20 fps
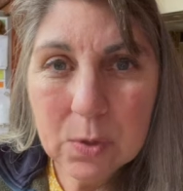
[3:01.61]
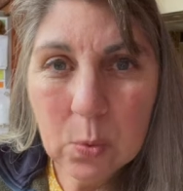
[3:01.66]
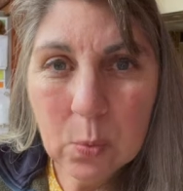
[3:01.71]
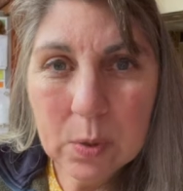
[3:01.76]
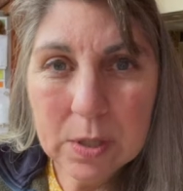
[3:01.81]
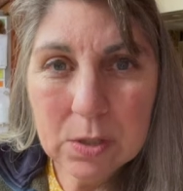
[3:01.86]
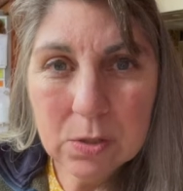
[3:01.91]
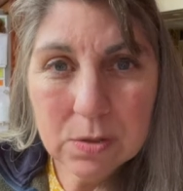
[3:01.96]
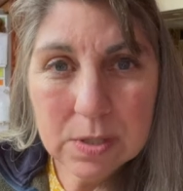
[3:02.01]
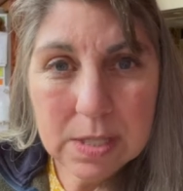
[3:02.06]

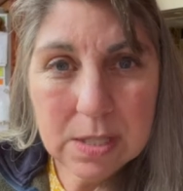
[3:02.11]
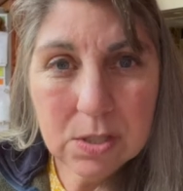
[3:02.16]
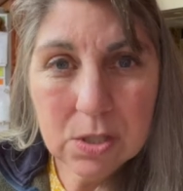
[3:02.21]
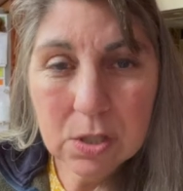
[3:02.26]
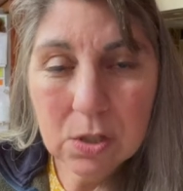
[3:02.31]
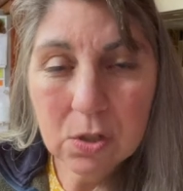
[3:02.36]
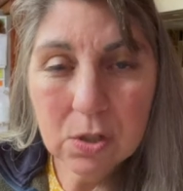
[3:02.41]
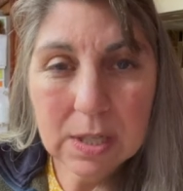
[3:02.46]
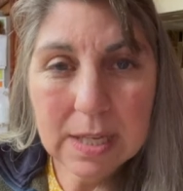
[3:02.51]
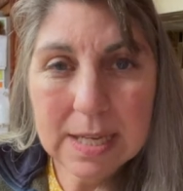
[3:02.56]
when you're
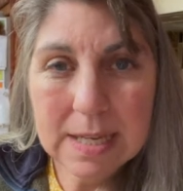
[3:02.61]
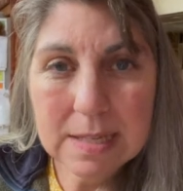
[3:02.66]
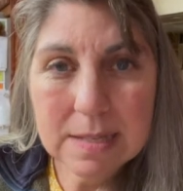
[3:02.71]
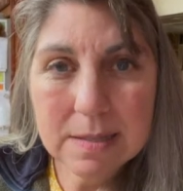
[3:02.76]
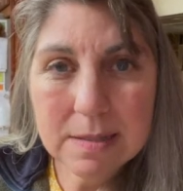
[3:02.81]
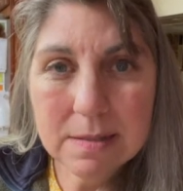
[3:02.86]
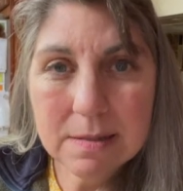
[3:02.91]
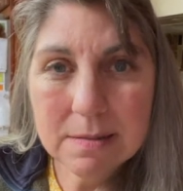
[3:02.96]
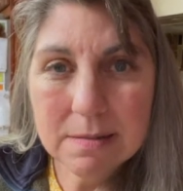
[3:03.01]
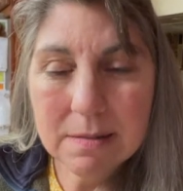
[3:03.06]
teaching your
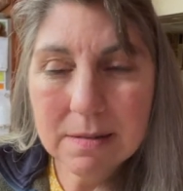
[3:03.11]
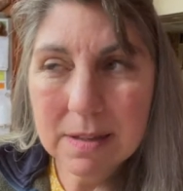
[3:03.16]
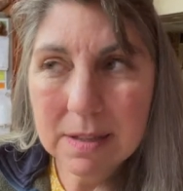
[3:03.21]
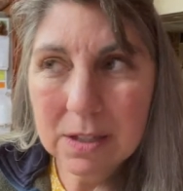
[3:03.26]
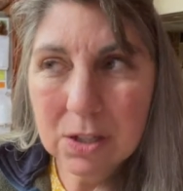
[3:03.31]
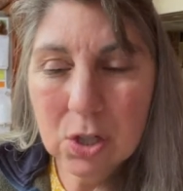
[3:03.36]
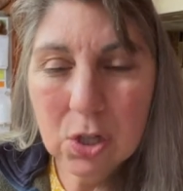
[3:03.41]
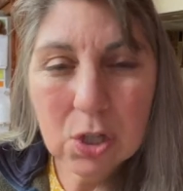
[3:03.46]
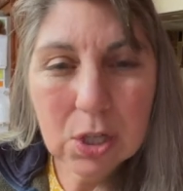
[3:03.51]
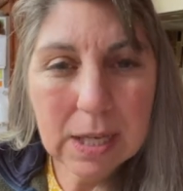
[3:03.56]
kids
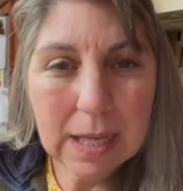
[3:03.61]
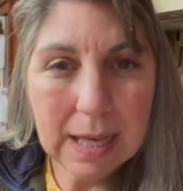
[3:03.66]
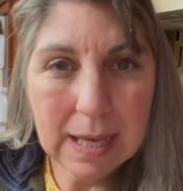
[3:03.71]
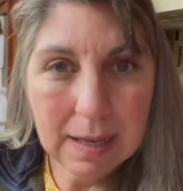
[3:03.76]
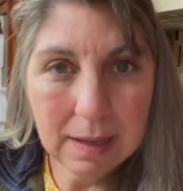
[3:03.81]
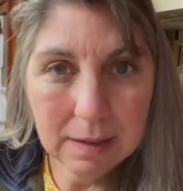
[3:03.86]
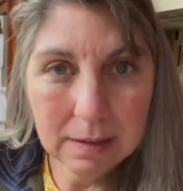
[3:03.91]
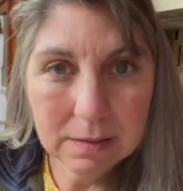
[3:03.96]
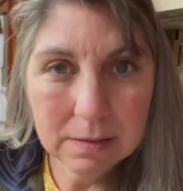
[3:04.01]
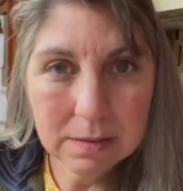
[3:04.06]

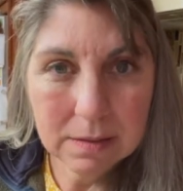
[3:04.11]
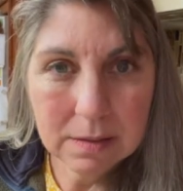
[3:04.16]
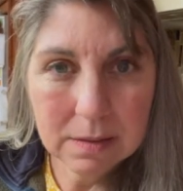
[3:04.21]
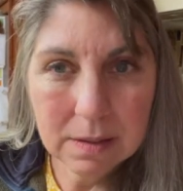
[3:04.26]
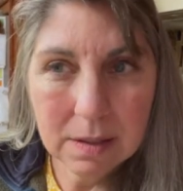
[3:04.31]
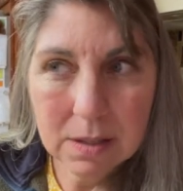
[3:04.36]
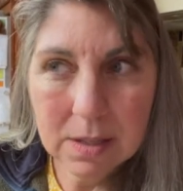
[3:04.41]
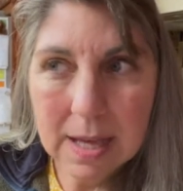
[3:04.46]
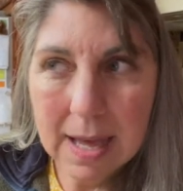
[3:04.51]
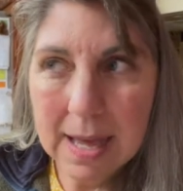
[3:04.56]
cooking
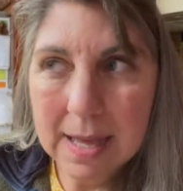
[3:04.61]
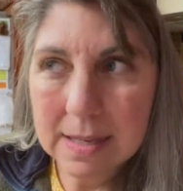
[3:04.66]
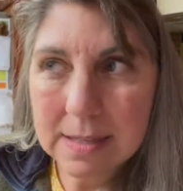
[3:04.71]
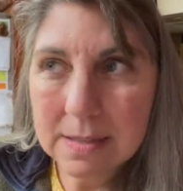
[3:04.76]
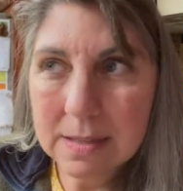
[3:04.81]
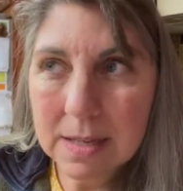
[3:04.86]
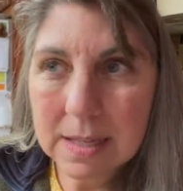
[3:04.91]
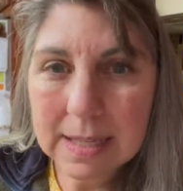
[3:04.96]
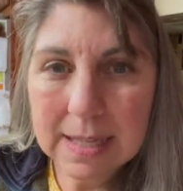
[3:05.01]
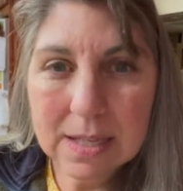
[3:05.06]

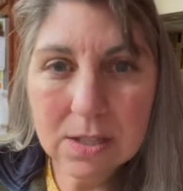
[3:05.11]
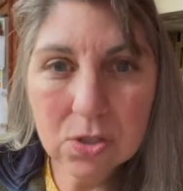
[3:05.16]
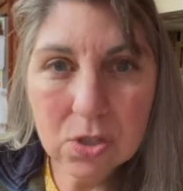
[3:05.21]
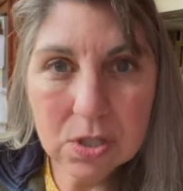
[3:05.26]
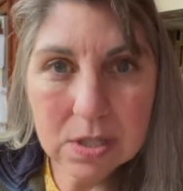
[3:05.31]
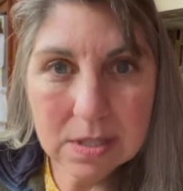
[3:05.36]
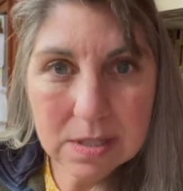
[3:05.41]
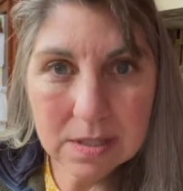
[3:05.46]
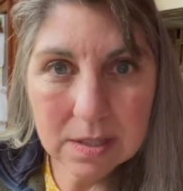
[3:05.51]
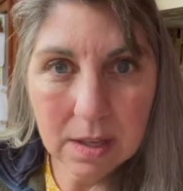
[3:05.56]
and
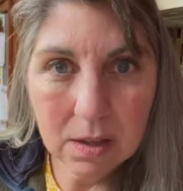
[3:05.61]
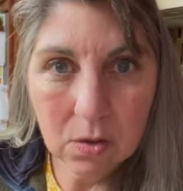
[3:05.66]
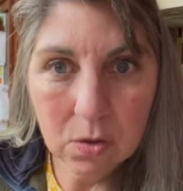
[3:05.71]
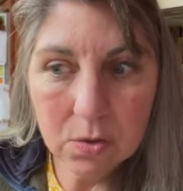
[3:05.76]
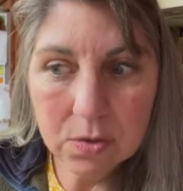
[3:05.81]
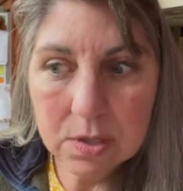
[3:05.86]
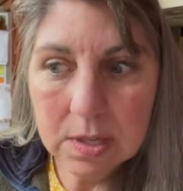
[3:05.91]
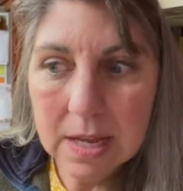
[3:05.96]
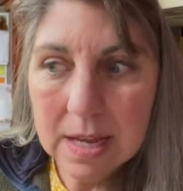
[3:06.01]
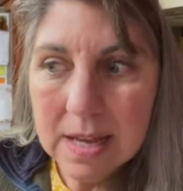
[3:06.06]
kitchen
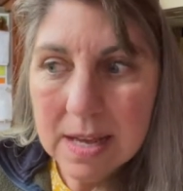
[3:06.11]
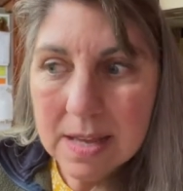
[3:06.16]
skills.